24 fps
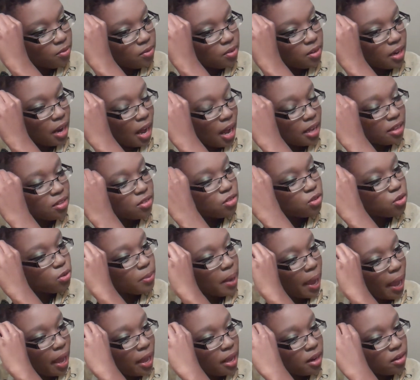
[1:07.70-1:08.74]
not too
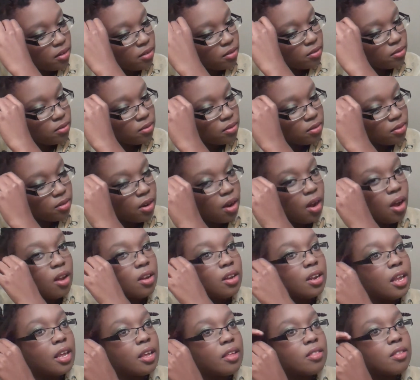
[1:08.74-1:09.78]
bad
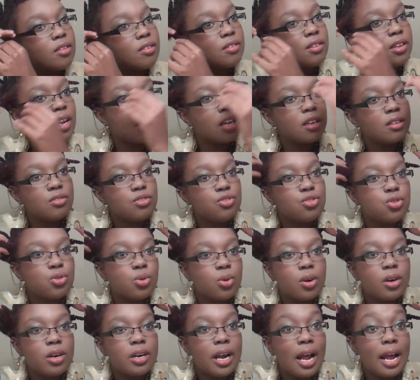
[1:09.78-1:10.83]
on length. It's not
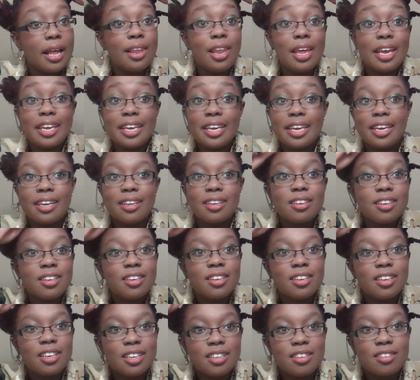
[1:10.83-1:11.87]
short. I like it.
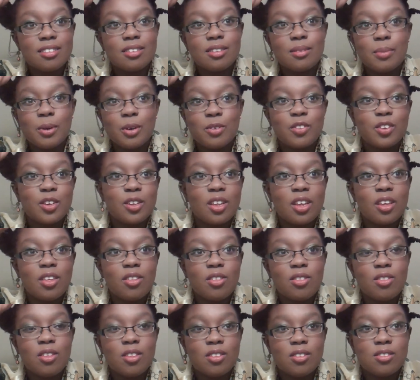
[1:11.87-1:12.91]
It's the perfect length.